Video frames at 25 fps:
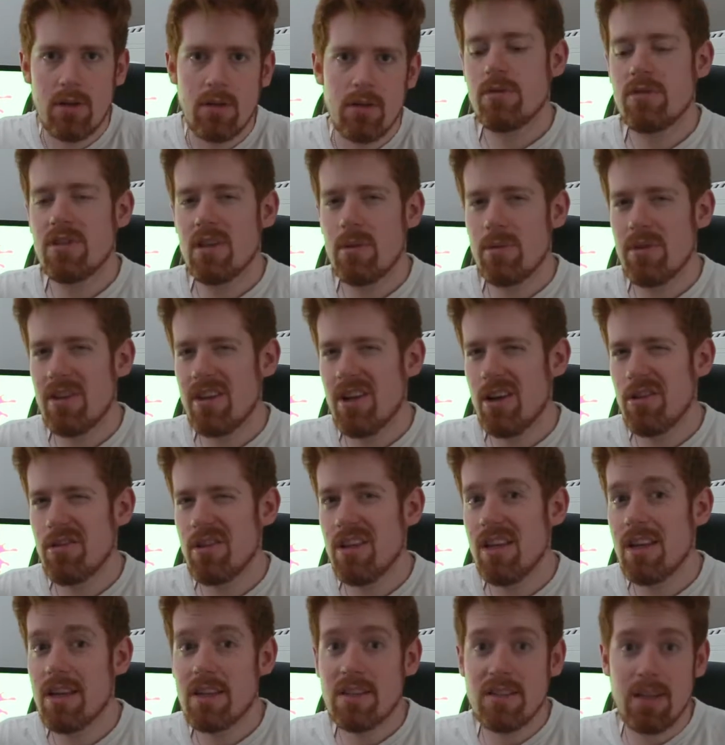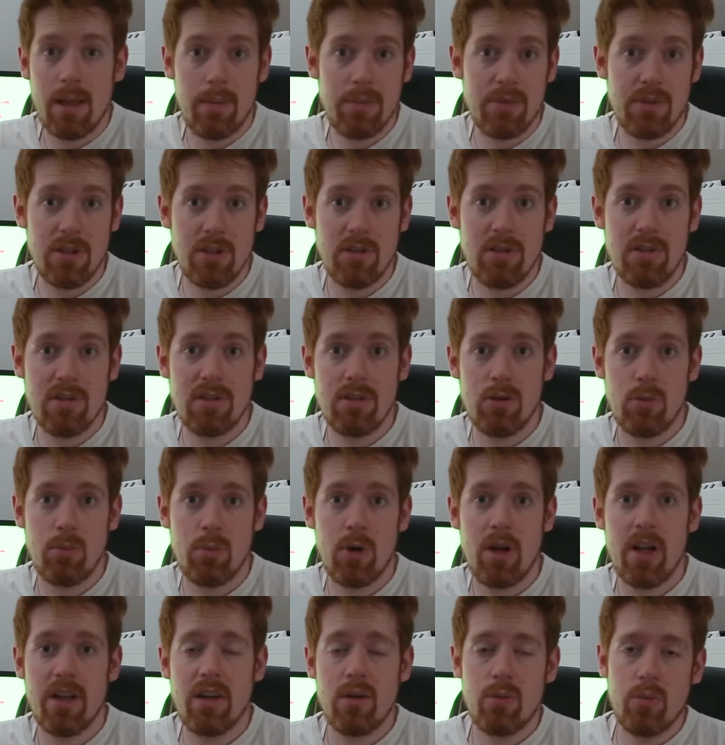Some of the only exceptions to
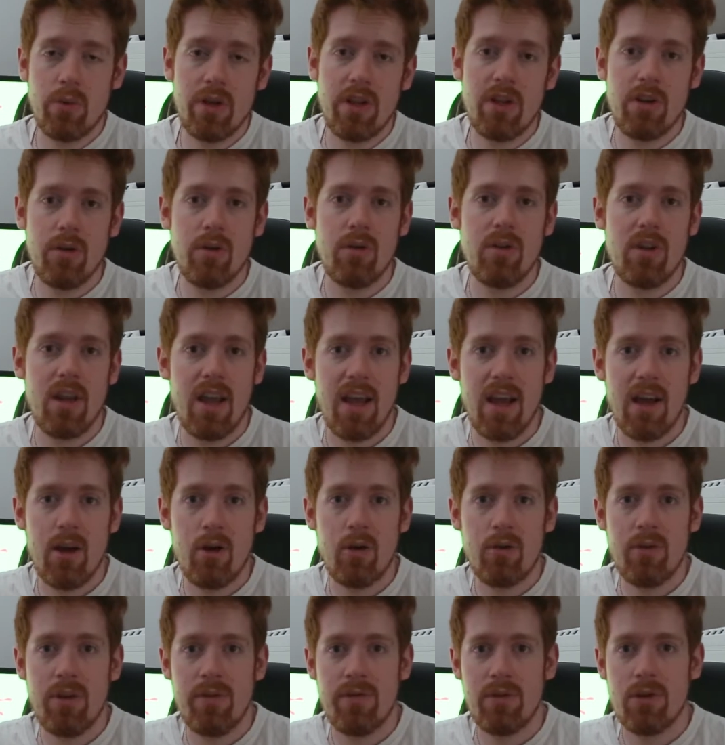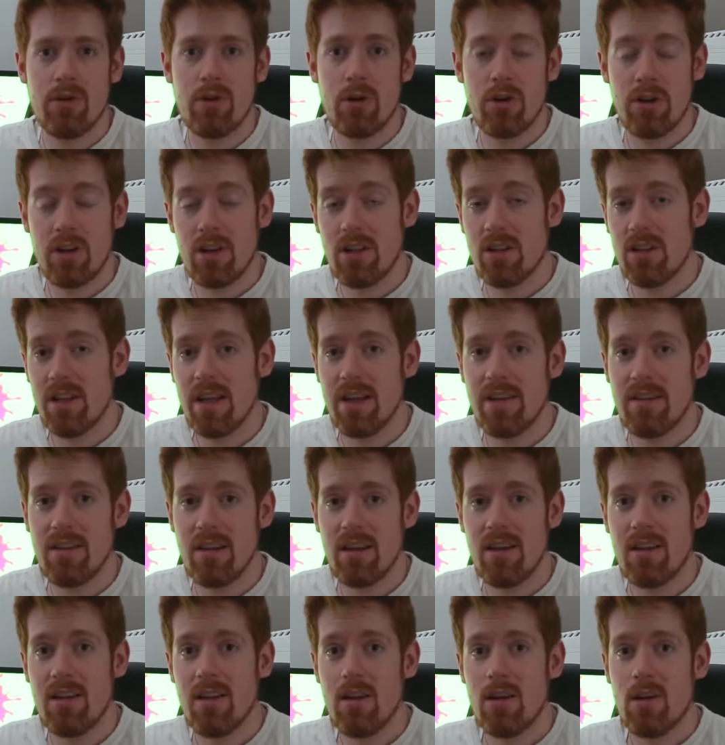buying a Wii U now, if you're not a
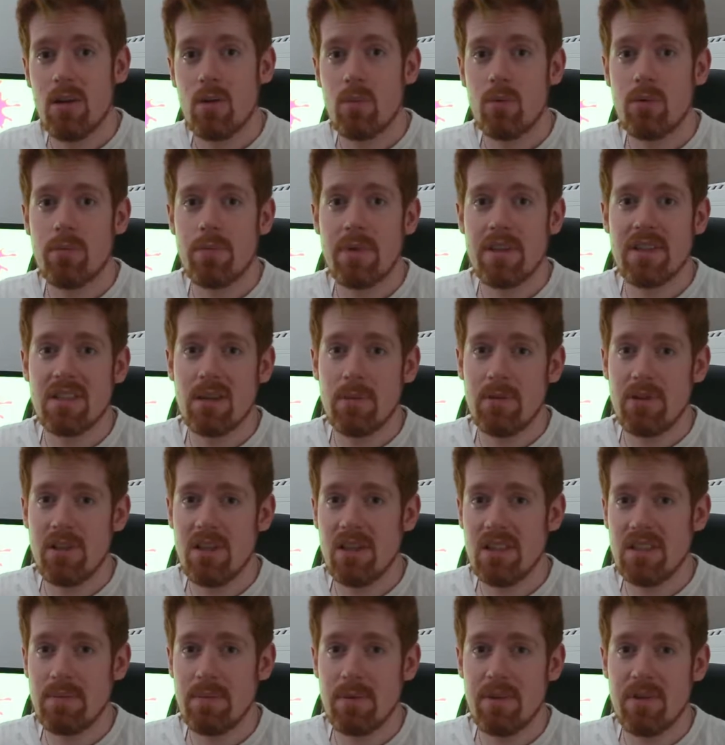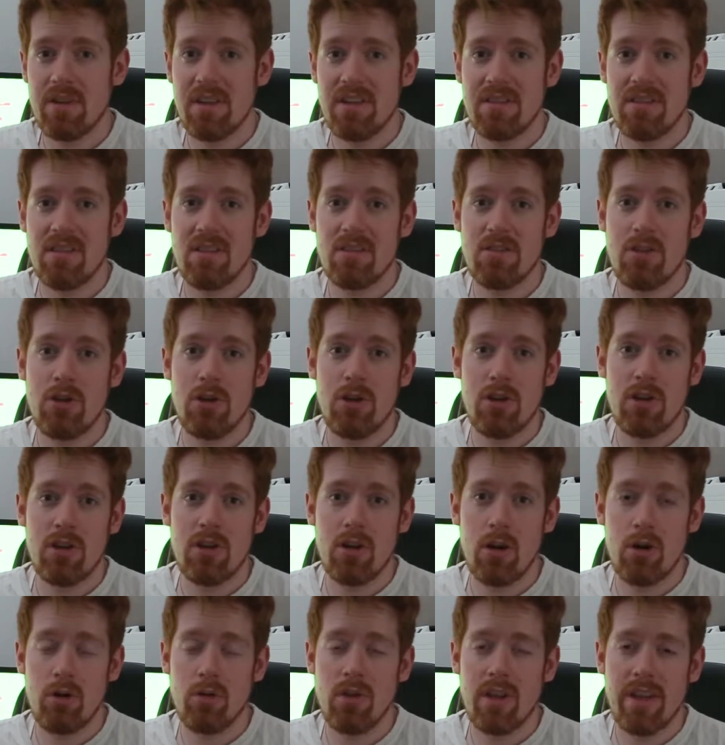collector, would be some of the experiences you can
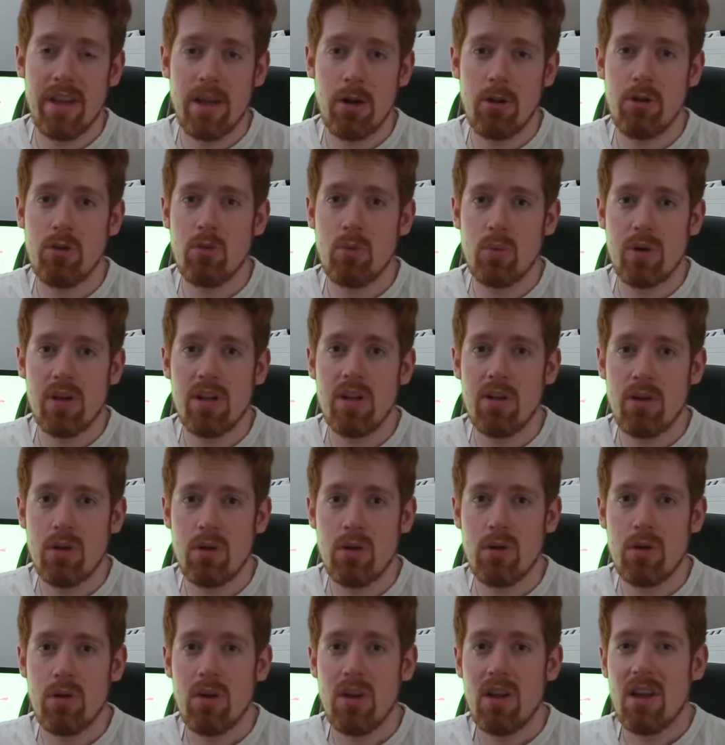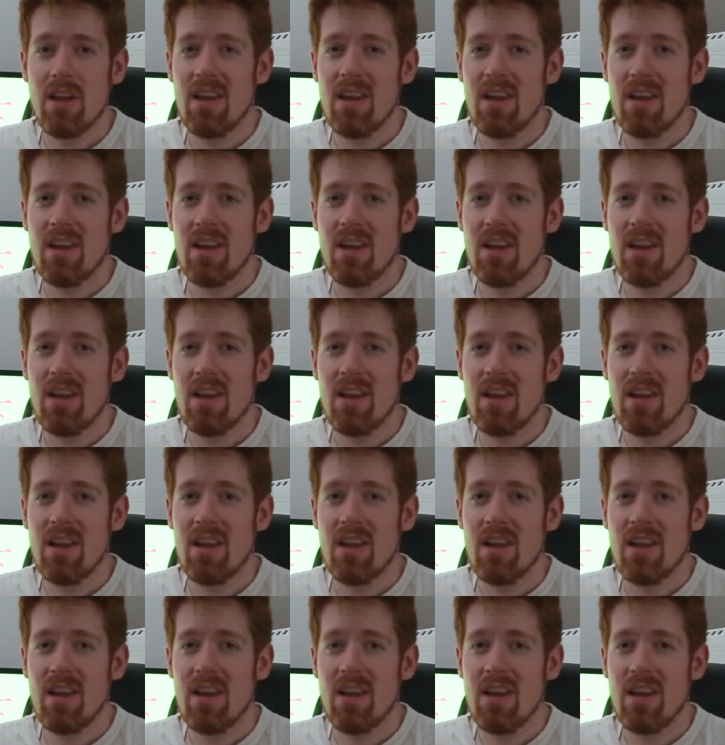only get on the Wii U.